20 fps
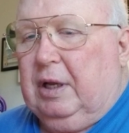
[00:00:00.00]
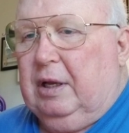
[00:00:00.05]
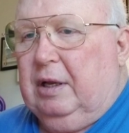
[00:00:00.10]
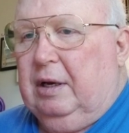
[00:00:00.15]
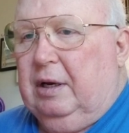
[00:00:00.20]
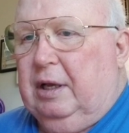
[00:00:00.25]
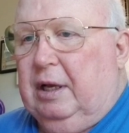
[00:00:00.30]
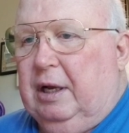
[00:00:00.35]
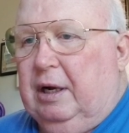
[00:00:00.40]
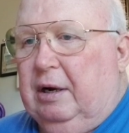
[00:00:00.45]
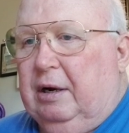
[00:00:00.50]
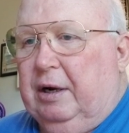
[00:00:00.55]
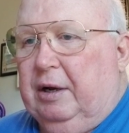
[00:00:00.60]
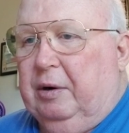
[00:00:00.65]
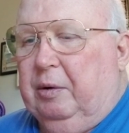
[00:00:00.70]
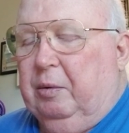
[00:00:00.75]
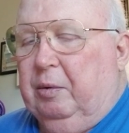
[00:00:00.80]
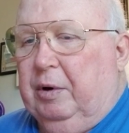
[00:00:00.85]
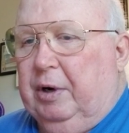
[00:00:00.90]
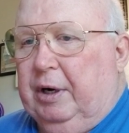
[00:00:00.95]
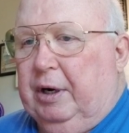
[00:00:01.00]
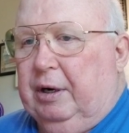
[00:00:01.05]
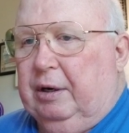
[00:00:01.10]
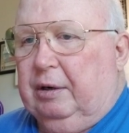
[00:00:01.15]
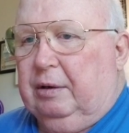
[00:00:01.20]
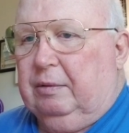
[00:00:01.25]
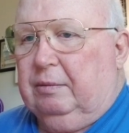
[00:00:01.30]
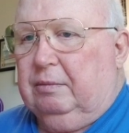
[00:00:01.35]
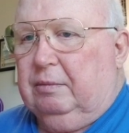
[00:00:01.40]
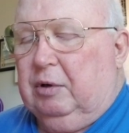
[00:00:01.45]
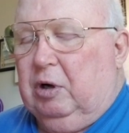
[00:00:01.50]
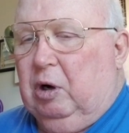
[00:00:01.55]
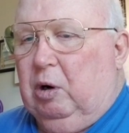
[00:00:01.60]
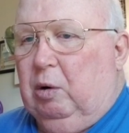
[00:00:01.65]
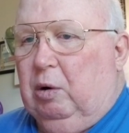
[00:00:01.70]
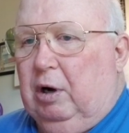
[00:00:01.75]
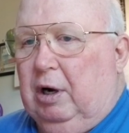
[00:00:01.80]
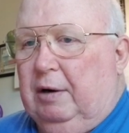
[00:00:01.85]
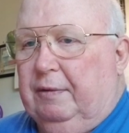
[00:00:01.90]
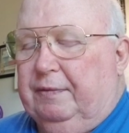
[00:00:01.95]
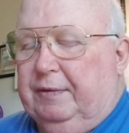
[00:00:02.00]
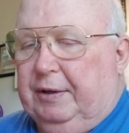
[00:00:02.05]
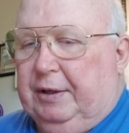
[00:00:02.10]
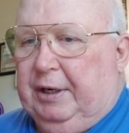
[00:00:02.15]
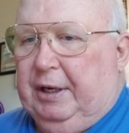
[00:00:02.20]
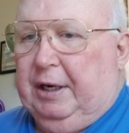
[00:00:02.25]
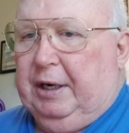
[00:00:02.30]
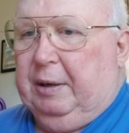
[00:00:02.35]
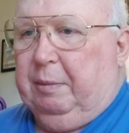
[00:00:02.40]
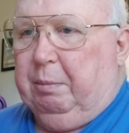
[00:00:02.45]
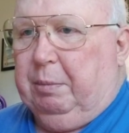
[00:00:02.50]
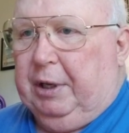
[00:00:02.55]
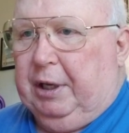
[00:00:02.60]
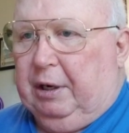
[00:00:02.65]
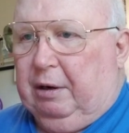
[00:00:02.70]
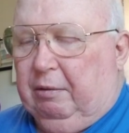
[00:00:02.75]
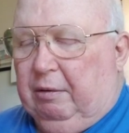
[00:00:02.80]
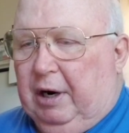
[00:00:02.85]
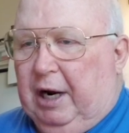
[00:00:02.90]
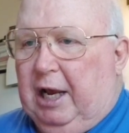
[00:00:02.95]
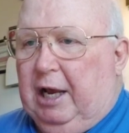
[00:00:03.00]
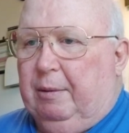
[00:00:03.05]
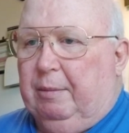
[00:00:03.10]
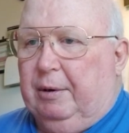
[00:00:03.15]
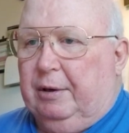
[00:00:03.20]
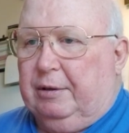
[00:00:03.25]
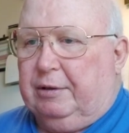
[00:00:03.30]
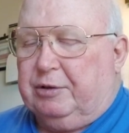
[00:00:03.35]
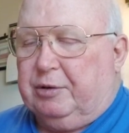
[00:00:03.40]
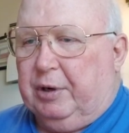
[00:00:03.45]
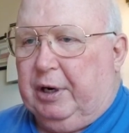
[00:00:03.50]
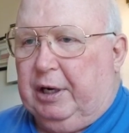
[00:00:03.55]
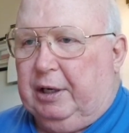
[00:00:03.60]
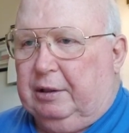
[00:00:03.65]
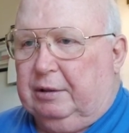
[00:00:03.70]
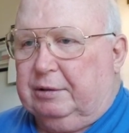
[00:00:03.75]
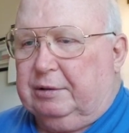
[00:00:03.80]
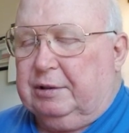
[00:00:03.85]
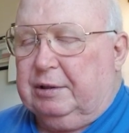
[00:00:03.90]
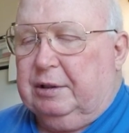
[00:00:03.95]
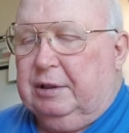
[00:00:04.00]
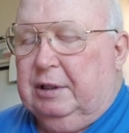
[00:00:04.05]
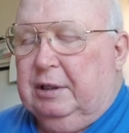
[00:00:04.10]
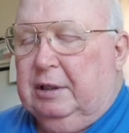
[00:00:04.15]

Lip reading: Now, I don't want to go off on any big rabbit trails,